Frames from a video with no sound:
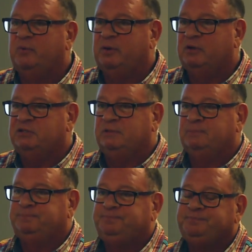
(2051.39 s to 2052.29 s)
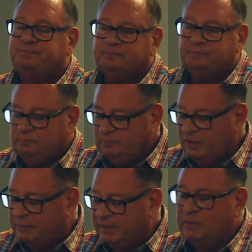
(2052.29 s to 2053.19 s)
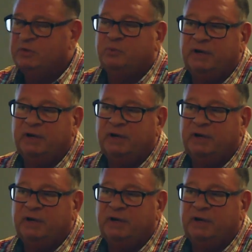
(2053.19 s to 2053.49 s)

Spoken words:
person. But it was one